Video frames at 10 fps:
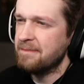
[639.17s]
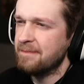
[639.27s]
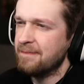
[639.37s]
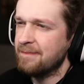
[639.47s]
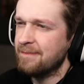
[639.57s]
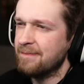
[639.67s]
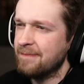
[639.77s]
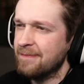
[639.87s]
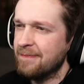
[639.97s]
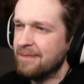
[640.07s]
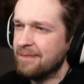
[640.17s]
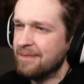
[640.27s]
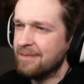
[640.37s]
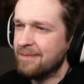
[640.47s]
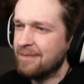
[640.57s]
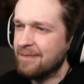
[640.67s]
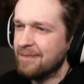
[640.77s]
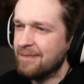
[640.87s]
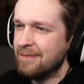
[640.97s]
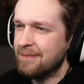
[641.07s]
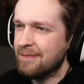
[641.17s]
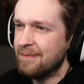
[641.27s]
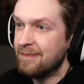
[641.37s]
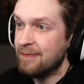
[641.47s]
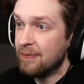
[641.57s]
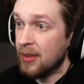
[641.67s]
(silent)